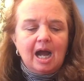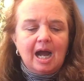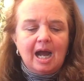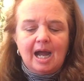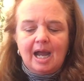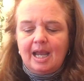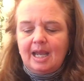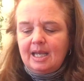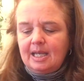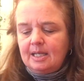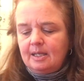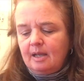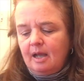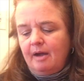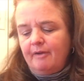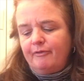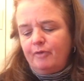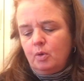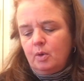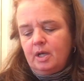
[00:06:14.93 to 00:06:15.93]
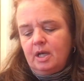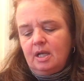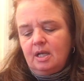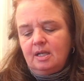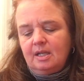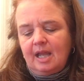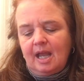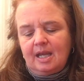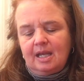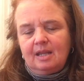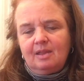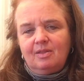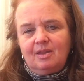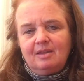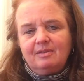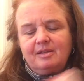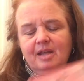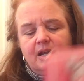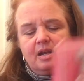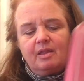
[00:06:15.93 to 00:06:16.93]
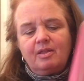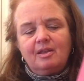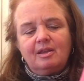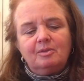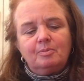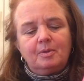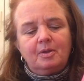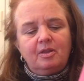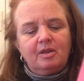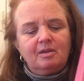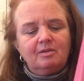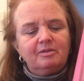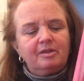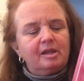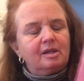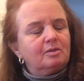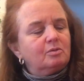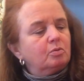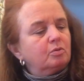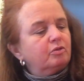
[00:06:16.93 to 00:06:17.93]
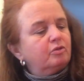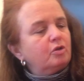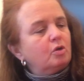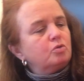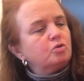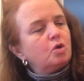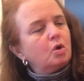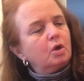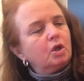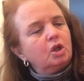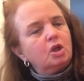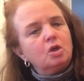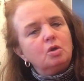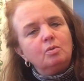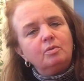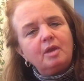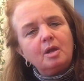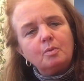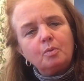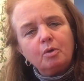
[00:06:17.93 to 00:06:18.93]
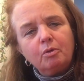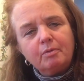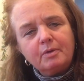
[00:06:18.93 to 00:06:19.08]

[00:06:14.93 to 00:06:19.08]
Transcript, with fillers: I avoided getting these kind of things but these things were so darn cute they were